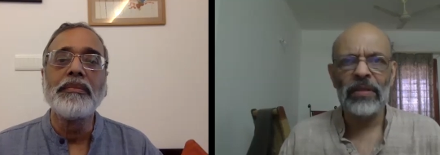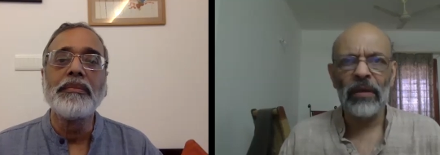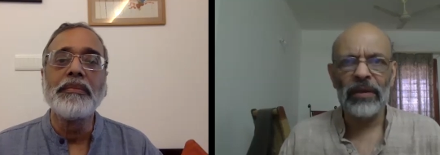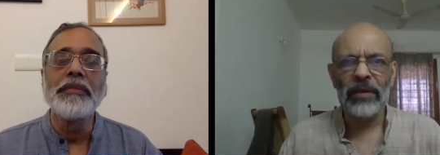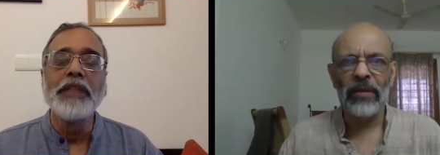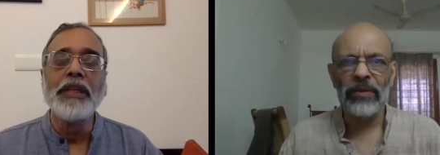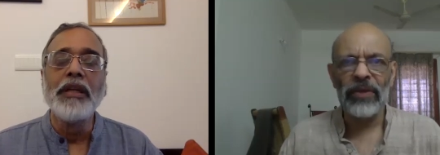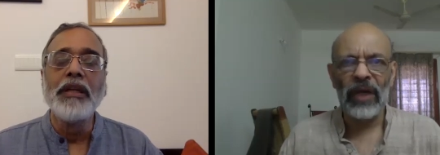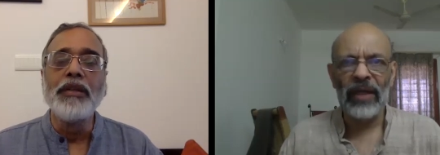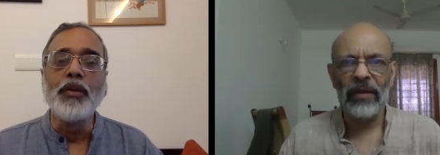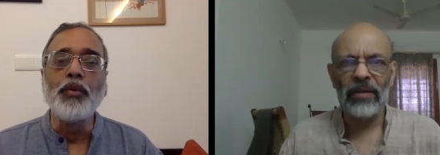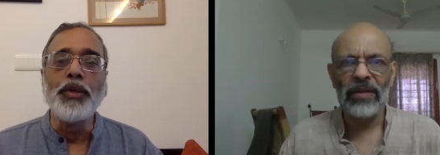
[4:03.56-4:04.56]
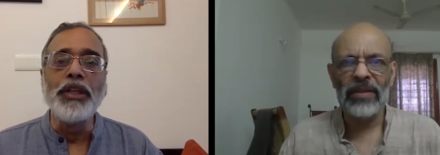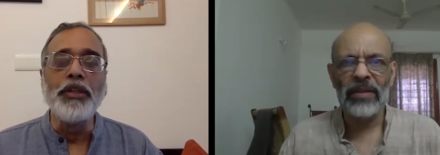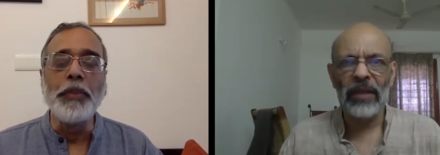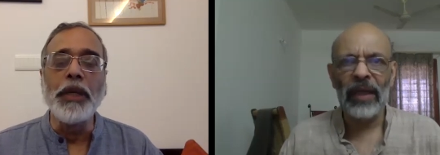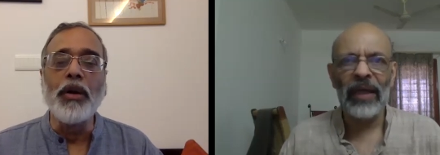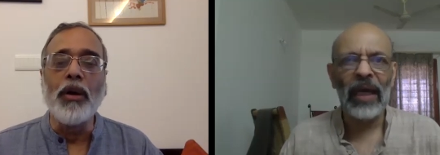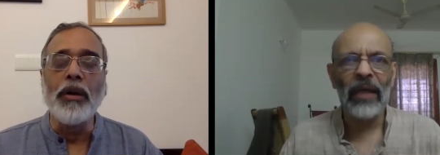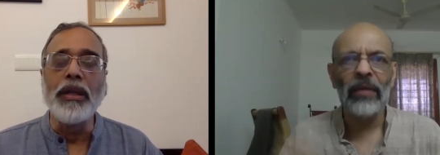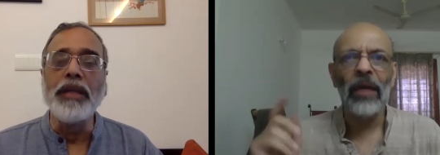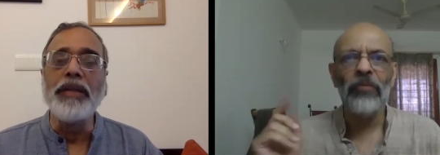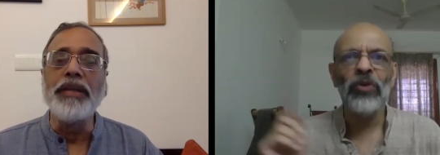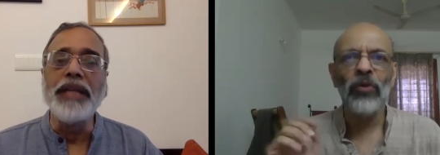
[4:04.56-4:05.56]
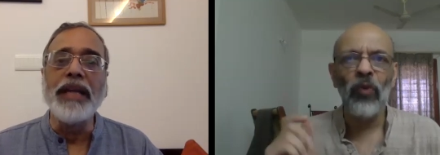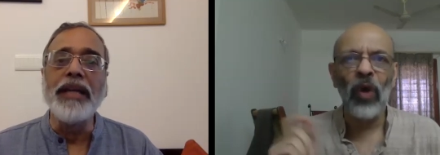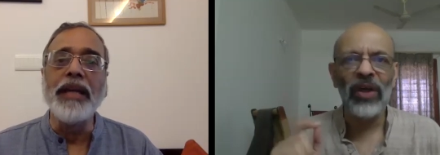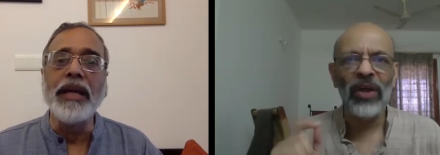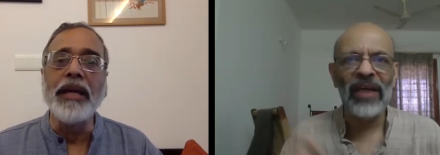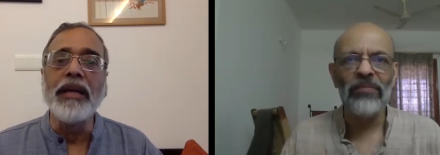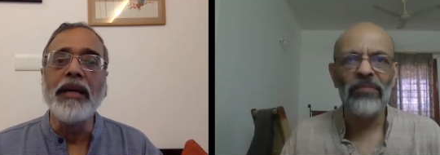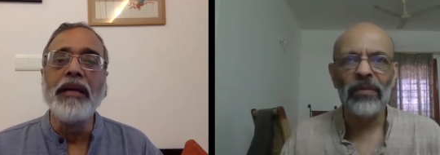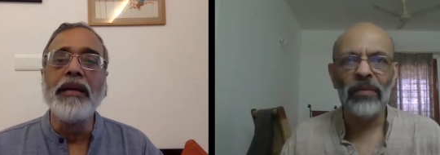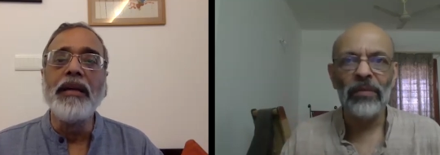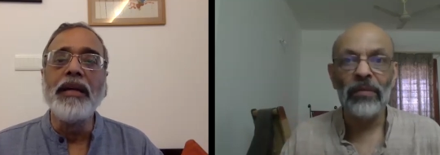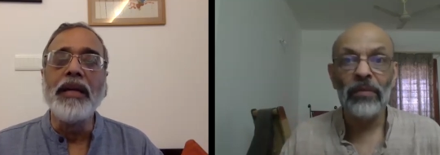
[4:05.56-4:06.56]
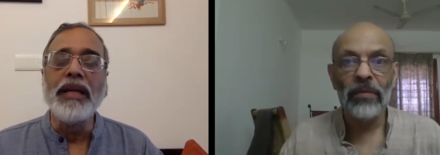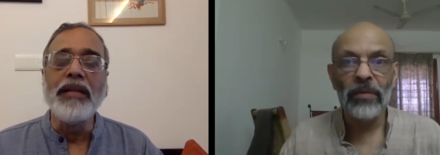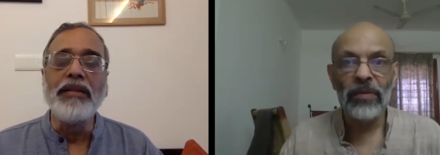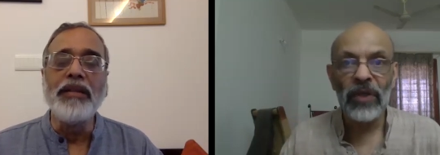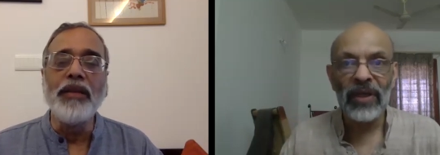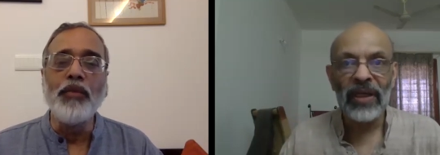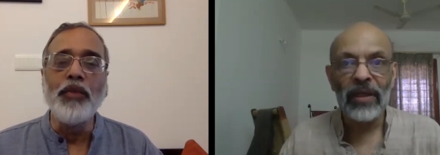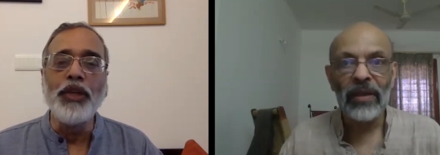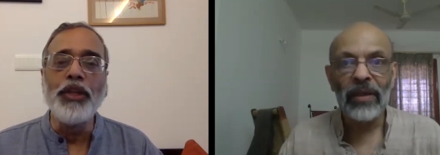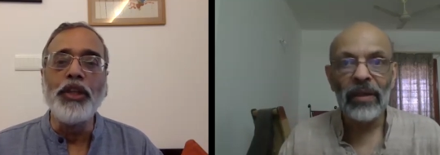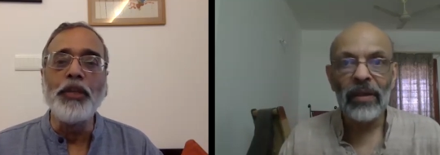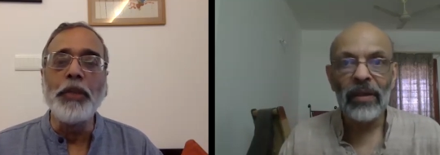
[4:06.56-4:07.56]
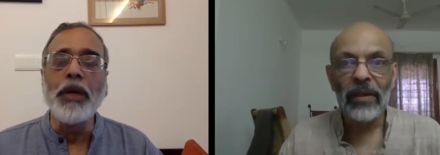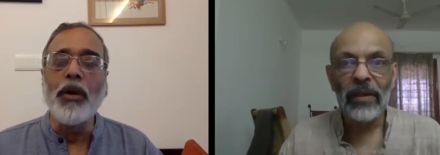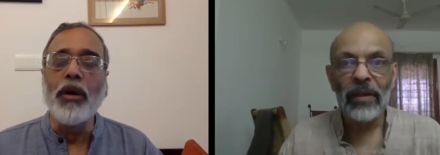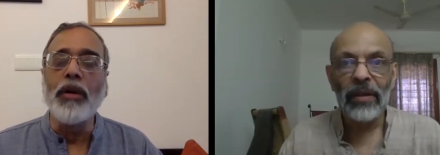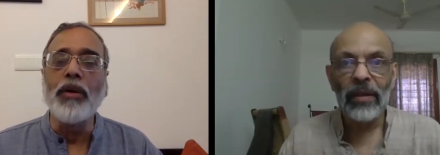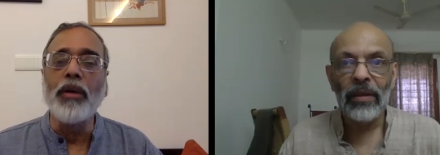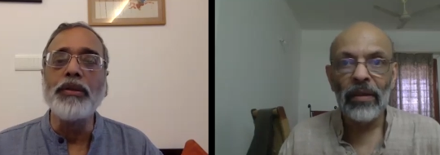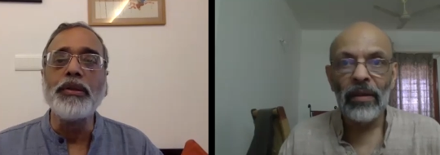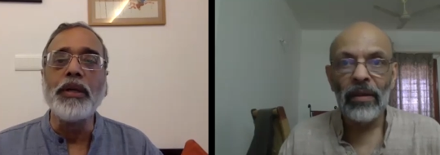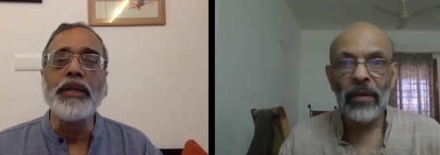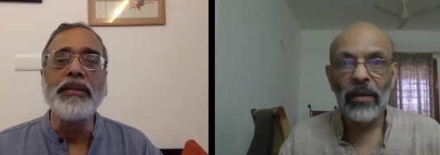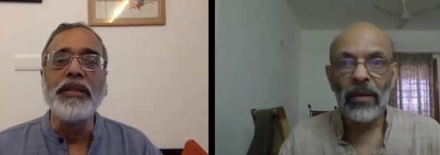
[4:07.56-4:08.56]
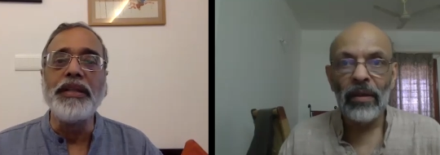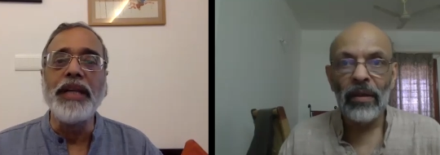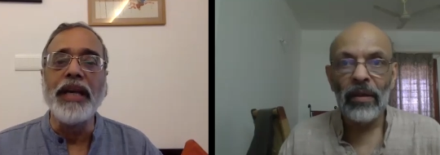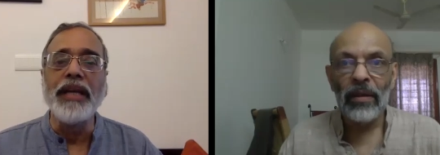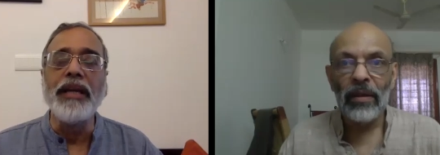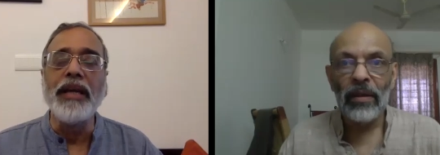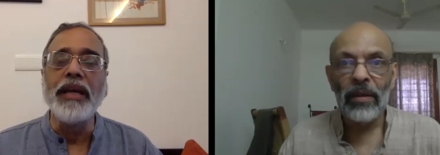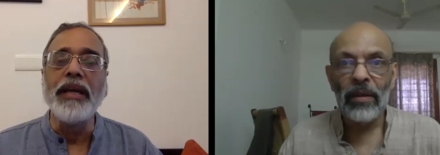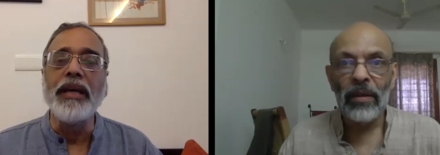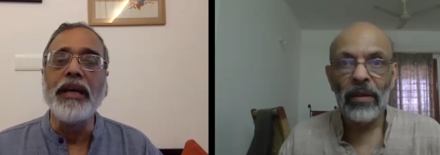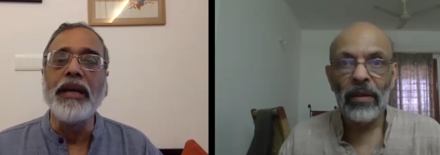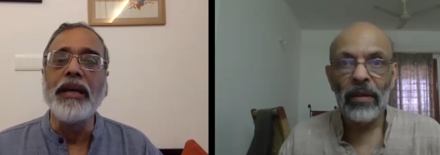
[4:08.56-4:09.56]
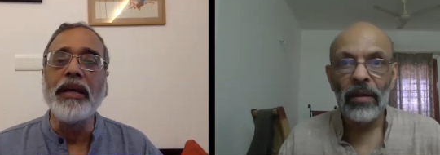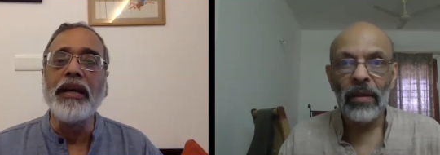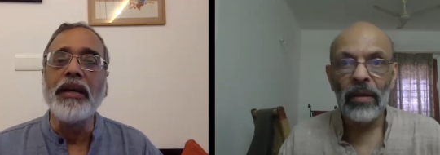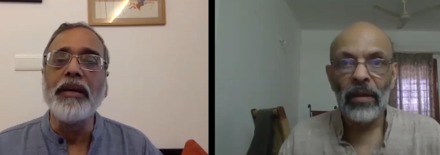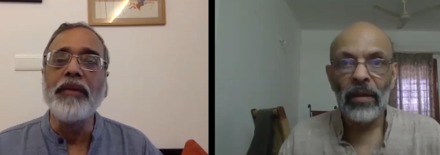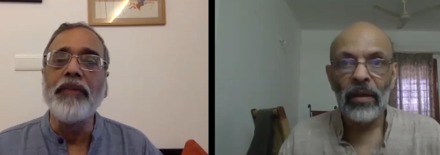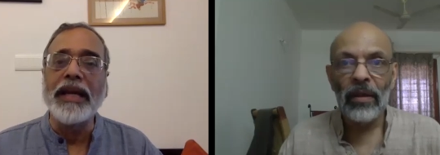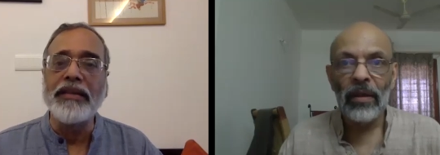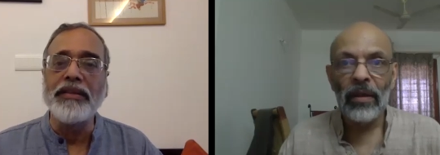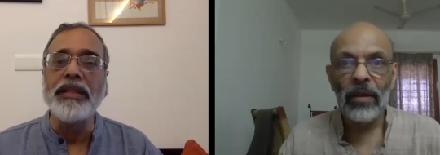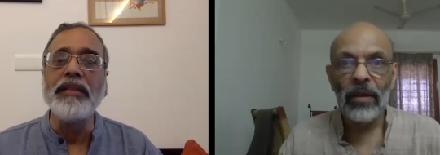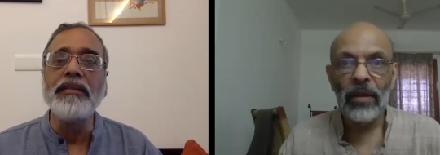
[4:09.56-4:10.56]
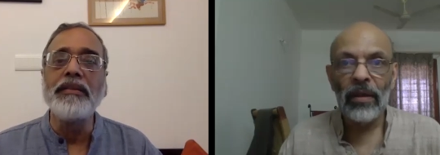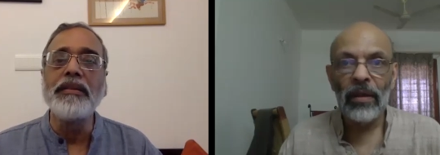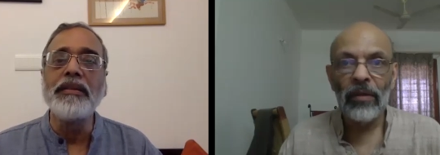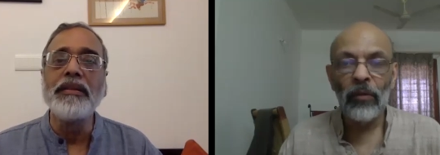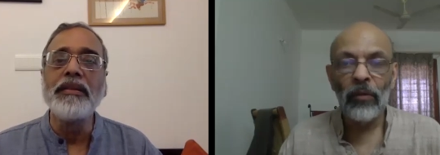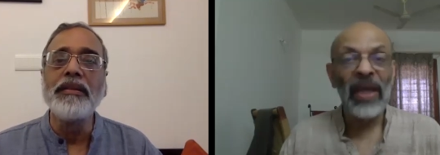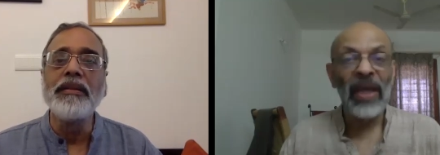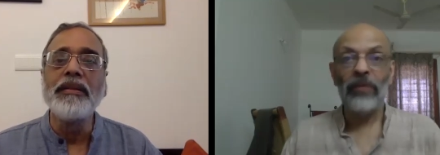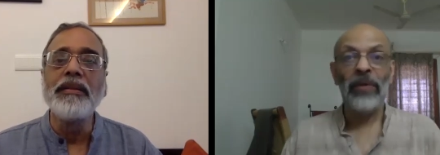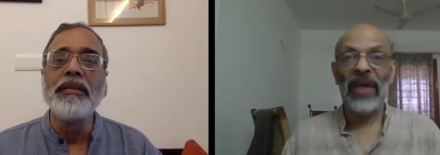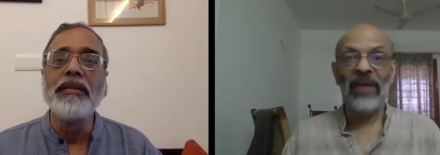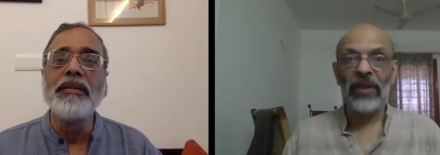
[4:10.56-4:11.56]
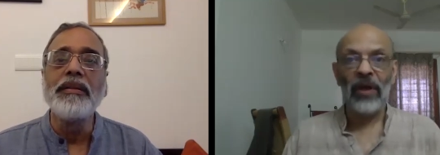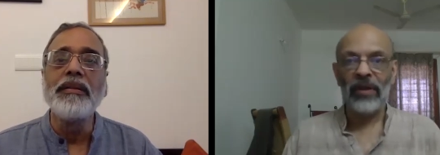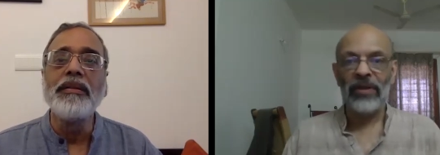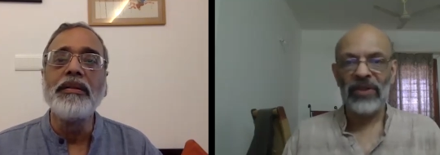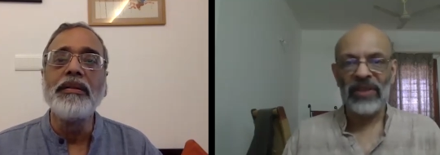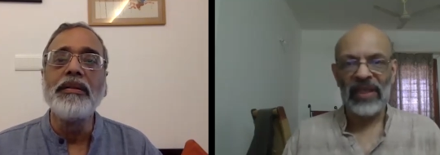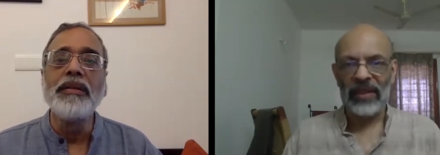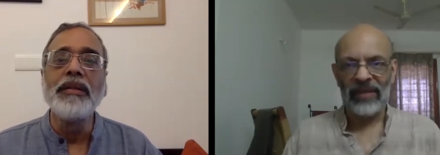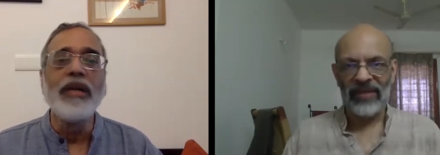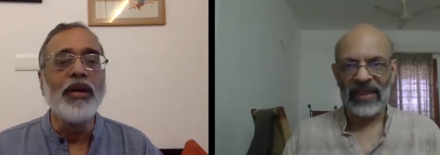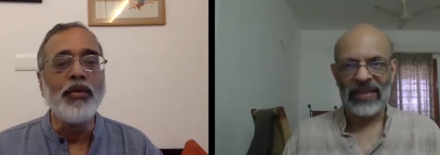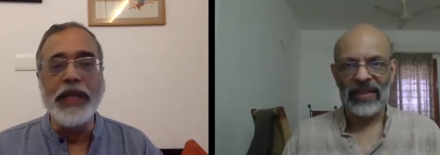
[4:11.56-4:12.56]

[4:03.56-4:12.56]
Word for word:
Speaker 1: clinical trials. So and I'll come to DNA, what I.
Speaker 2: Is sorry. this be called also as a DNA uh, vaccines?
Speaker 1: We, we haven't gotten to the DNA vaccine. We